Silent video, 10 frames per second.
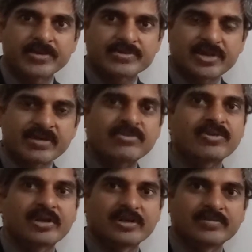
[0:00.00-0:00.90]

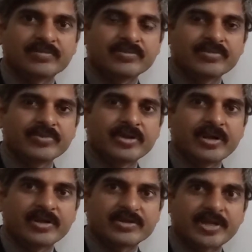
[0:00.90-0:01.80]
central
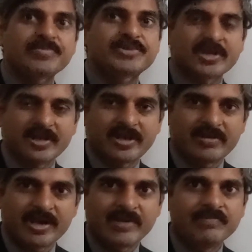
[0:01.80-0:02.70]
reception
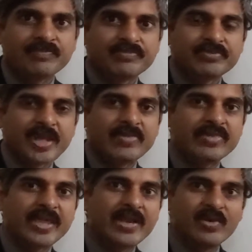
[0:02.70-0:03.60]
area,
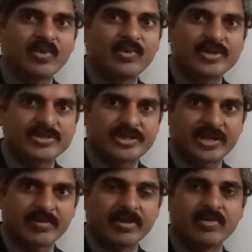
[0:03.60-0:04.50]
and they know which
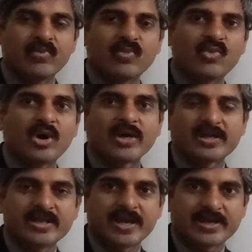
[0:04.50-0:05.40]
table
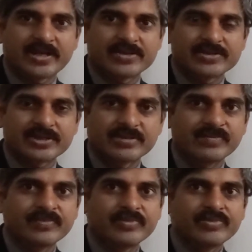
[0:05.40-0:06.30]
want the attention,
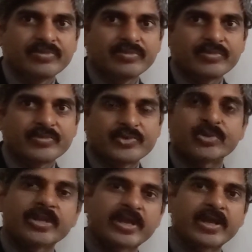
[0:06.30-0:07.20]

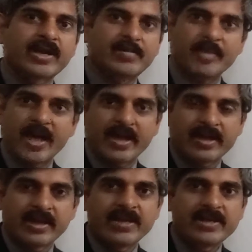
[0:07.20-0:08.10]
so they can come back
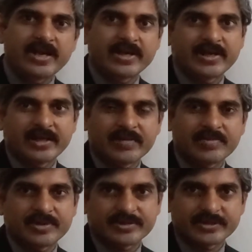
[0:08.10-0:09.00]
and attend that
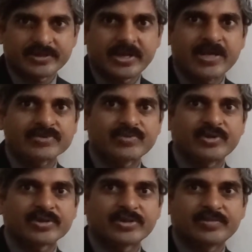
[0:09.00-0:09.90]
person and ask
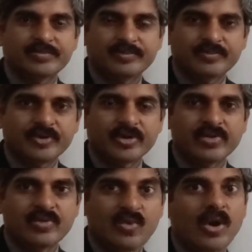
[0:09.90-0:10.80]
what do
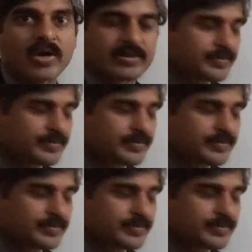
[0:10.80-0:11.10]
you want.